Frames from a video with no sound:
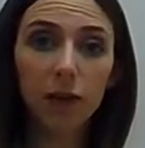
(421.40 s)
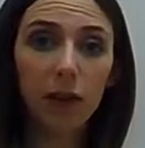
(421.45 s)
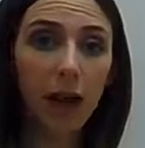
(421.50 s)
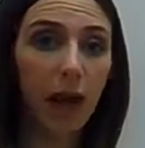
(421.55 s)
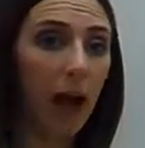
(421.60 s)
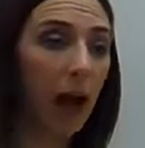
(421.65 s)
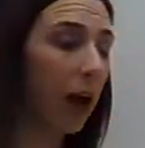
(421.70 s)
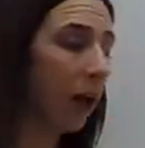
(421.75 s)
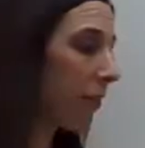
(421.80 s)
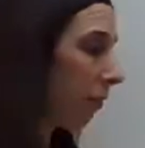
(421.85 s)
it
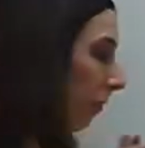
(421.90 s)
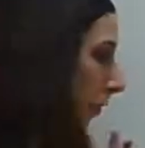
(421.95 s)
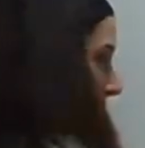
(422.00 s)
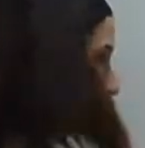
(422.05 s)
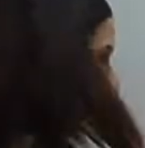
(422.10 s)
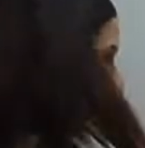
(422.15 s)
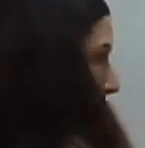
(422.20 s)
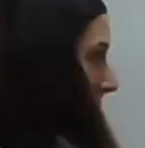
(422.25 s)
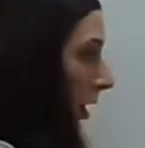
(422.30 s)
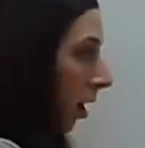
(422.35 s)
have?
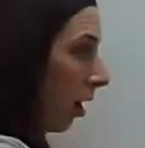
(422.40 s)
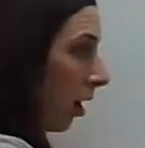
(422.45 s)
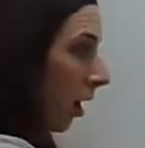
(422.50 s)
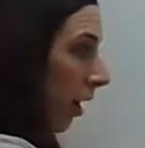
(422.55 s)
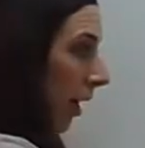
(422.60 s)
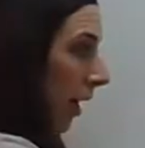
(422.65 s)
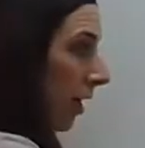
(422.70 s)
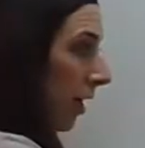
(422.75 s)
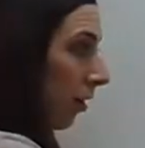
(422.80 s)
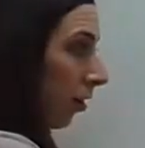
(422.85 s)

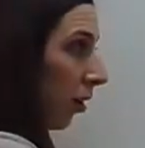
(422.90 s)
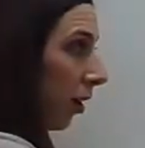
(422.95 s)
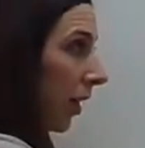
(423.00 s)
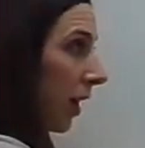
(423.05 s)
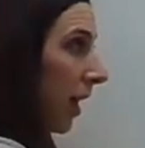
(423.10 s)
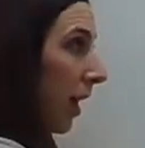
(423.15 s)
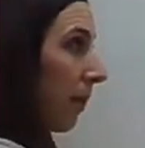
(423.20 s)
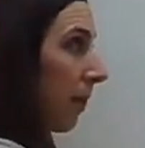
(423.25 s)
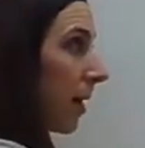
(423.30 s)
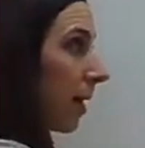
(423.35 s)
Either
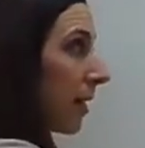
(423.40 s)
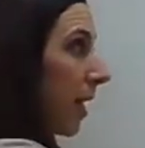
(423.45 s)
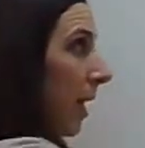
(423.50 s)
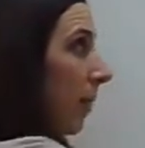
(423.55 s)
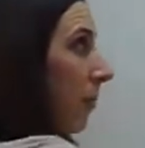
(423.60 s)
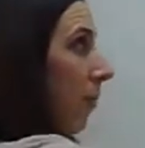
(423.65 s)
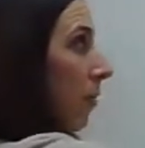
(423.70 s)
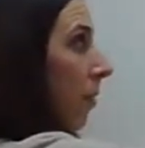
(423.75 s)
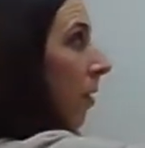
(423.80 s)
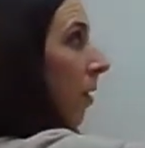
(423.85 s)
looking at my
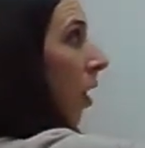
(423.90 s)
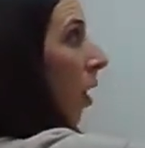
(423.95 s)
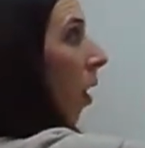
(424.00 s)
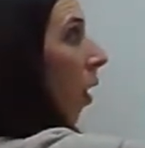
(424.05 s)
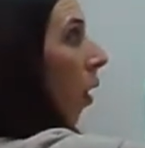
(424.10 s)
table